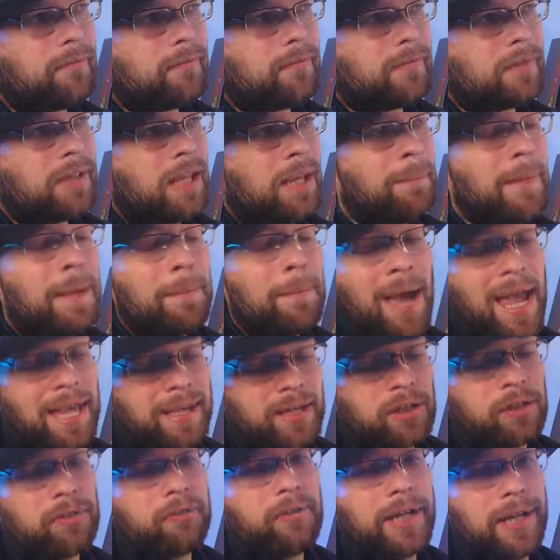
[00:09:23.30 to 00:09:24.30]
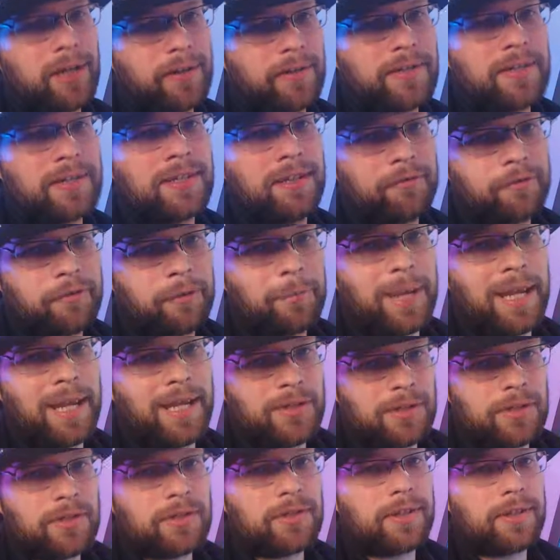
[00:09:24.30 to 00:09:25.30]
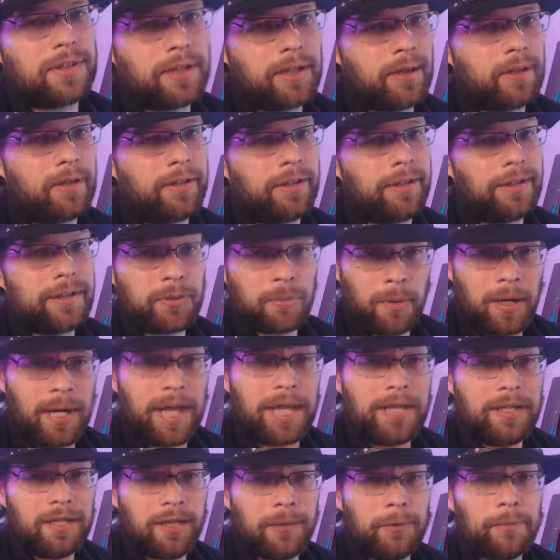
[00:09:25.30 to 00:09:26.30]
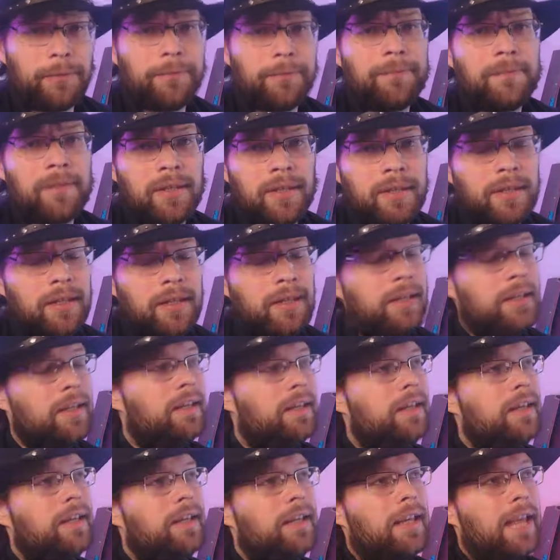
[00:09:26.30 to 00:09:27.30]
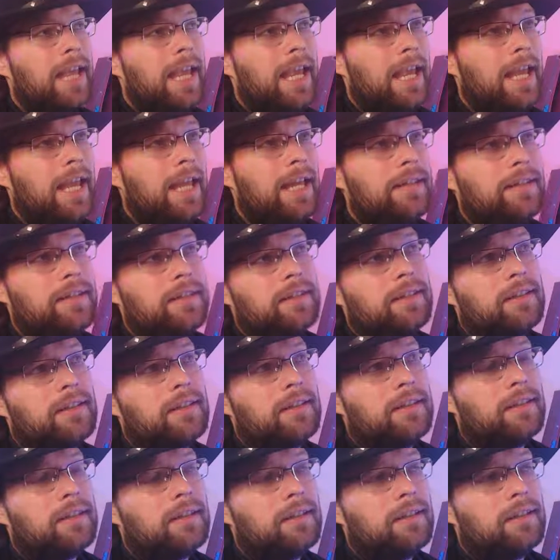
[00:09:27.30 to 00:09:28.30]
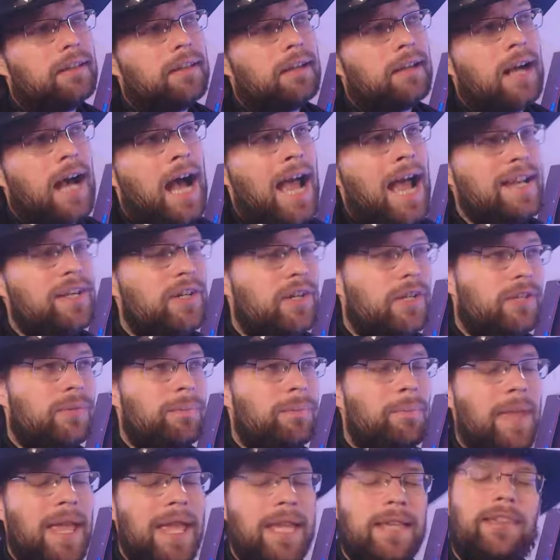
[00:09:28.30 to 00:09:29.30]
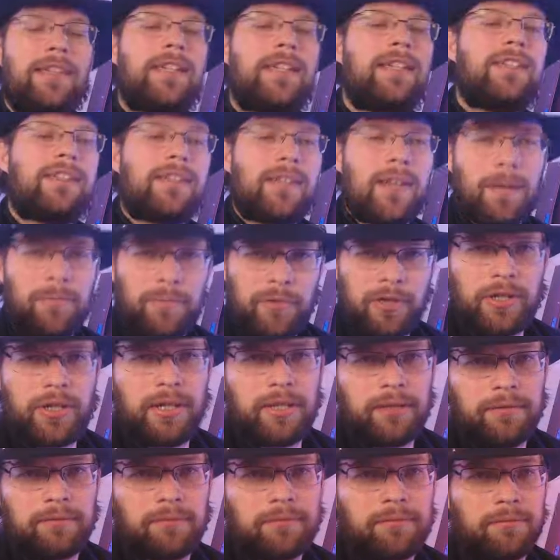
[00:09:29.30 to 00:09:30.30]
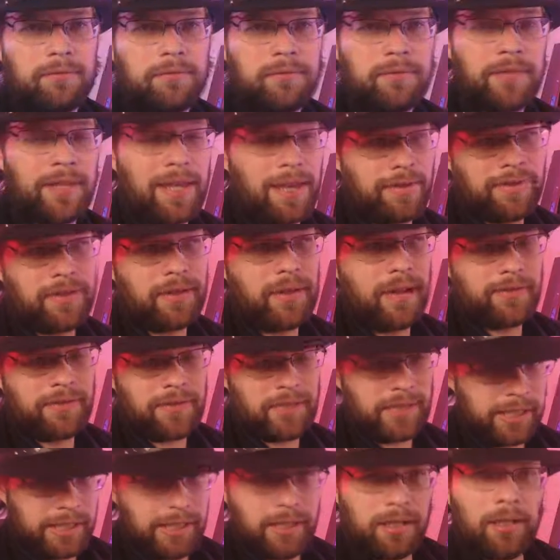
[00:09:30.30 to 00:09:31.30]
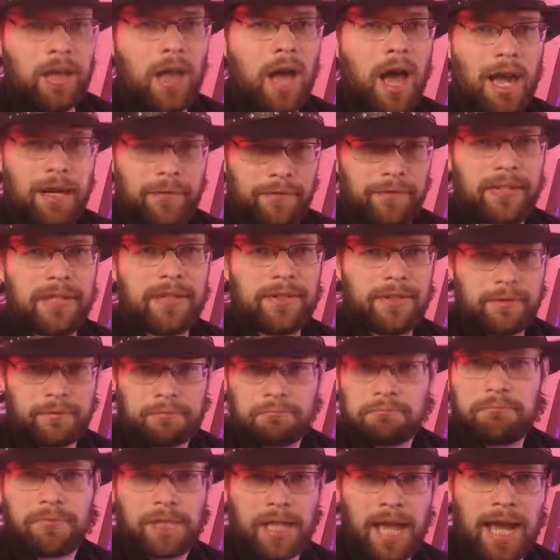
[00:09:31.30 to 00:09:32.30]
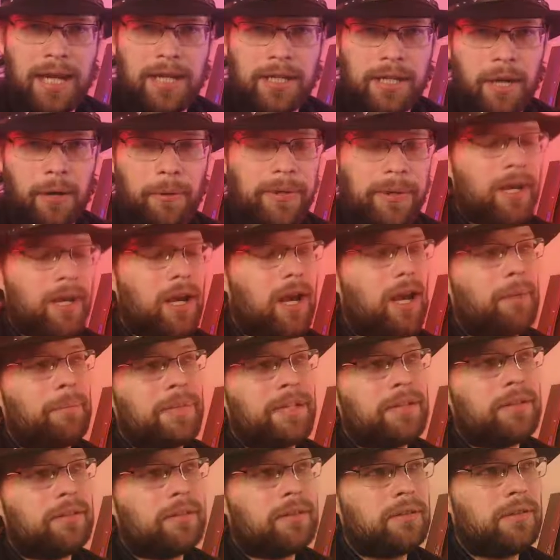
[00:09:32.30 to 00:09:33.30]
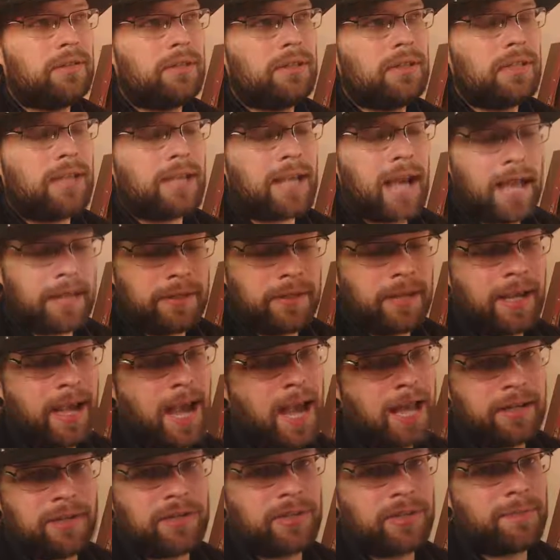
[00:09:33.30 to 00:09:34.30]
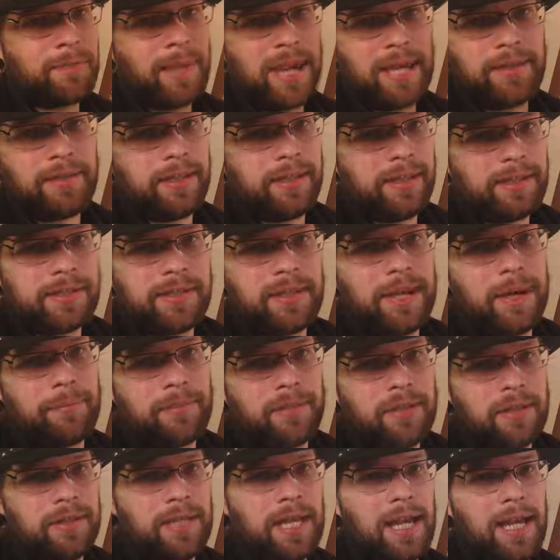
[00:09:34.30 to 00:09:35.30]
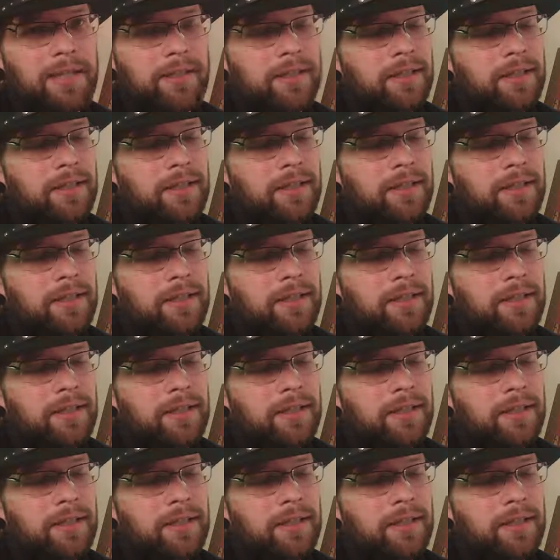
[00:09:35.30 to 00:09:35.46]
And my career is information security. It's what I do. And I just make the assumption, because I've seen a lot of this kind of going on, but you got to just make the assumption that